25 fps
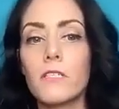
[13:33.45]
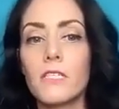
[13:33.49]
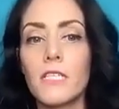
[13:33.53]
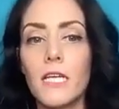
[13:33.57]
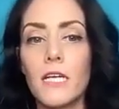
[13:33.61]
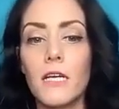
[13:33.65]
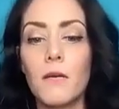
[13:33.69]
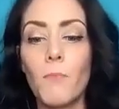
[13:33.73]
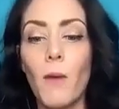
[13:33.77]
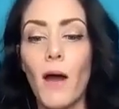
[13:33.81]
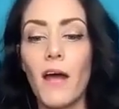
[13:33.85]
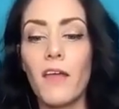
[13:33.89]

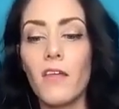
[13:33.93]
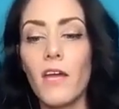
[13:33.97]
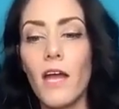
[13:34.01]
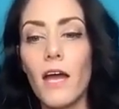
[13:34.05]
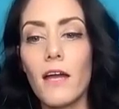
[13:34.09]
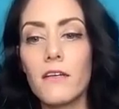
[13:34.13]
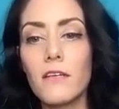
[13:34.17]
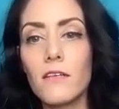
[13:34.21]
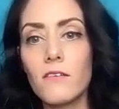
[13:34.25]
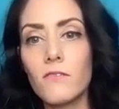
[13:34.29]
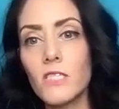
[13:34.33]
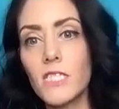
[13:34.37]
And by the yeah.
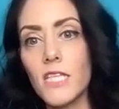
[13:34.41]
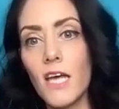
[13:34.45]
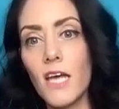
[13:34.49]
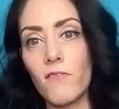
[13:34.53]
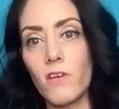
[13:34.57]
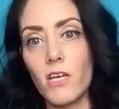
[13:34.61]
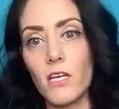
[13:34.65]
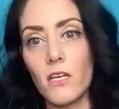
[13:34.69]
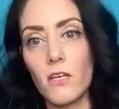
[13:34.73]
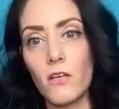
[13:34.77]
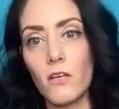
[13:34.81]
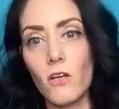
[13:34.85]
end of
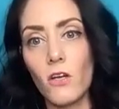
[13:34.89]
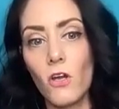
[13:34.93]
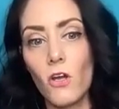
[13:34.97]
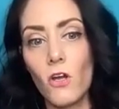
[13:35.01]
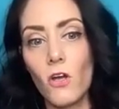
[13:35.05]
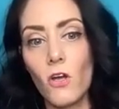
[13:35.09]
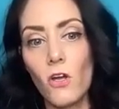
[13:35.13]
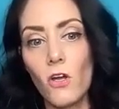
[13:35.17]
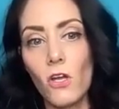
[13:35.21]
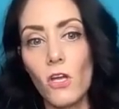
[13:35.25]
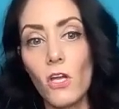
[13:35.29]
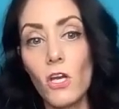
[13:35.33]
Seven,
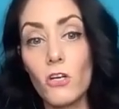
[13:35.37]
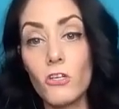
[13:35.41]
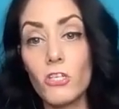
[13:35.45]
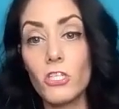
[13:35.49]
you know,